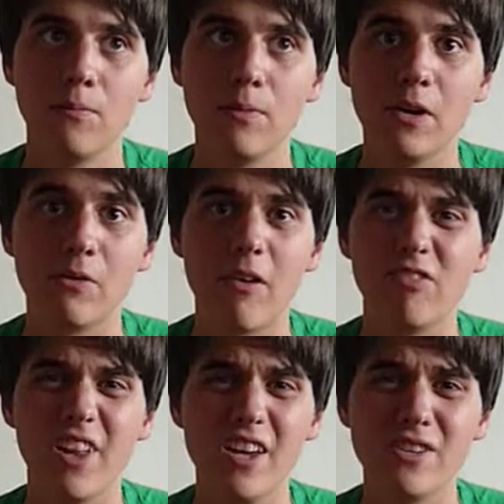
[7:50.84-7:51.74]
be a
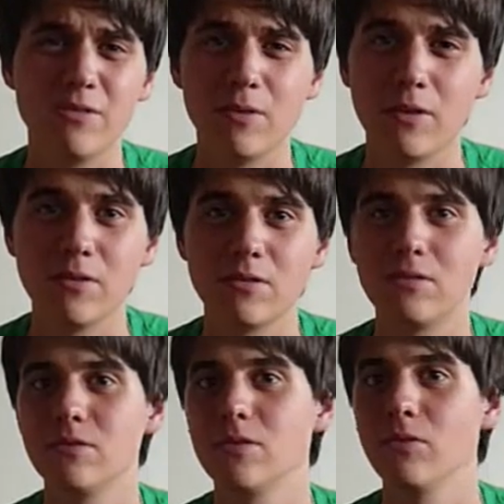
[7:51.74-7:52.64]
revelation because
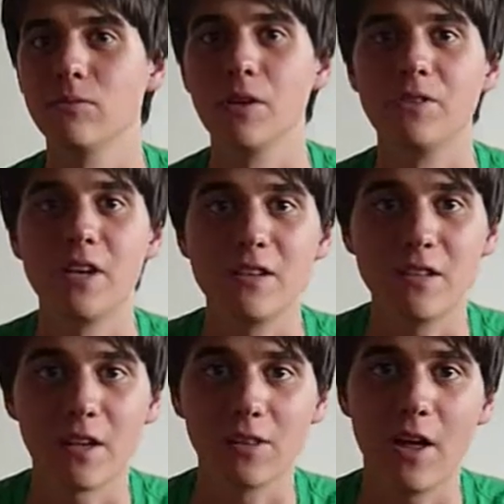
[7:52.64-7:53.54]
don't really
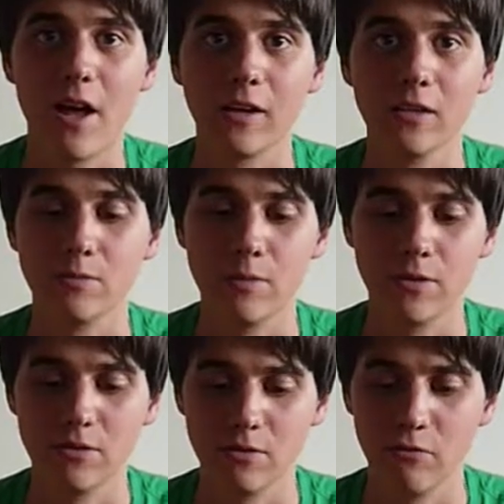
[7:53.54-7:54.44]
taste like lagers,
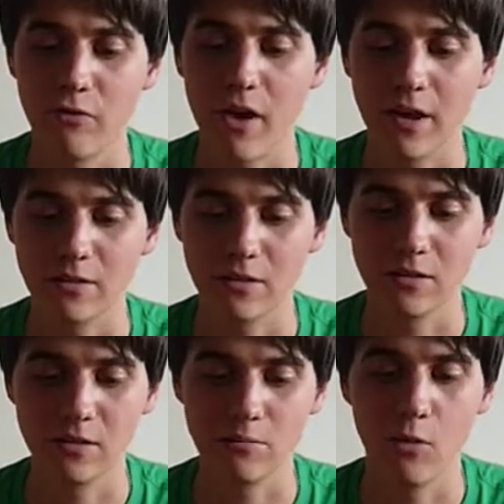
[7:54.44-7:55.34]
but in fact this
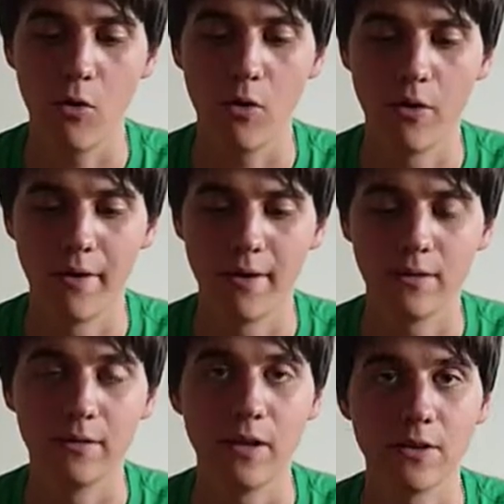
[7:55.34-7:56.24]
is more
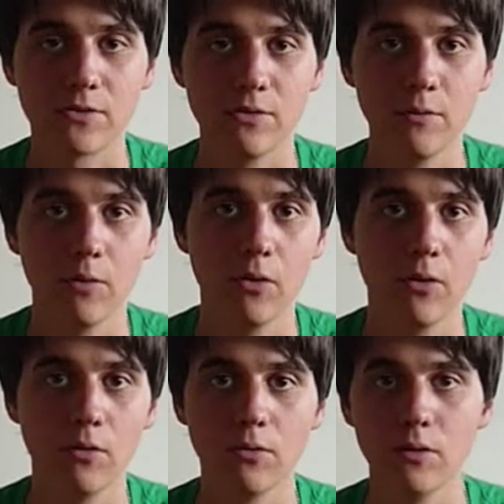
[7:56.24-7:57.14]
natural,
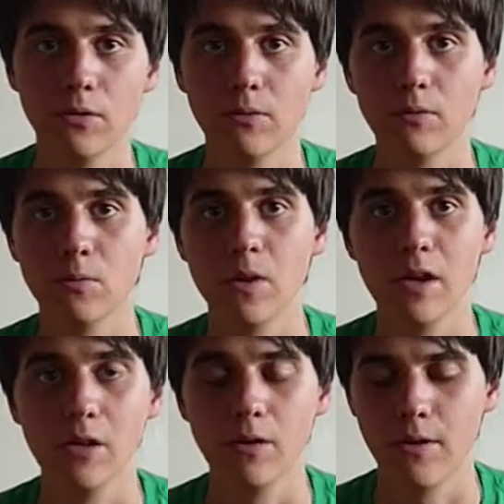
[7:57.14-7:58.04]
more, you know,
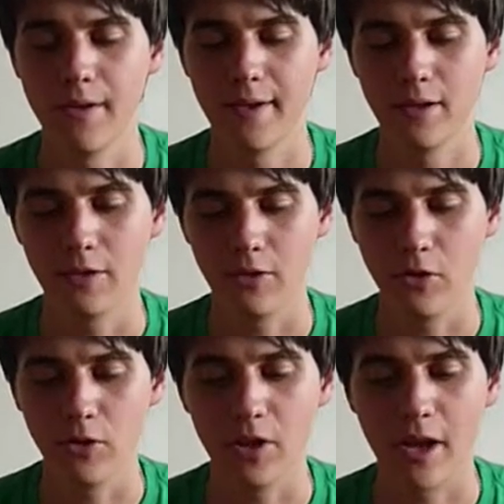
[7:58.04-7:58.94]
real than
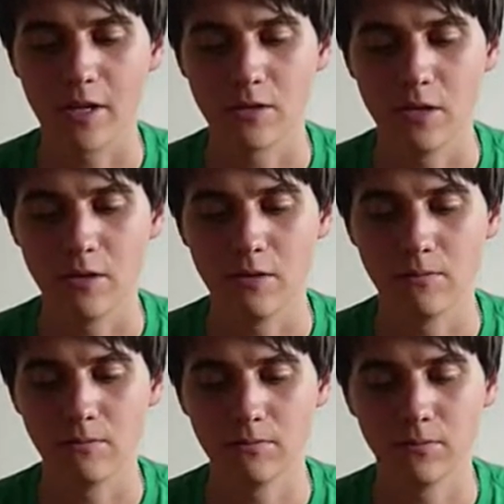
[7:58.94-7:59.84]
all the lagers they
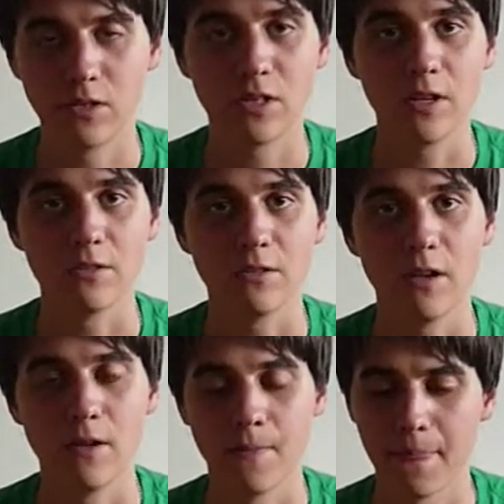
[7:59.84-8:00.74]
sell
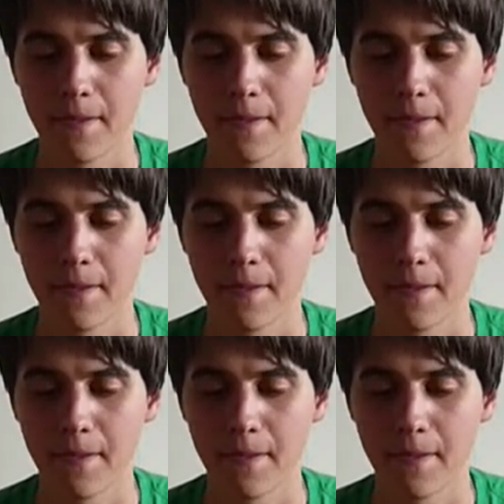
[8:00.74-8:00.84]
today.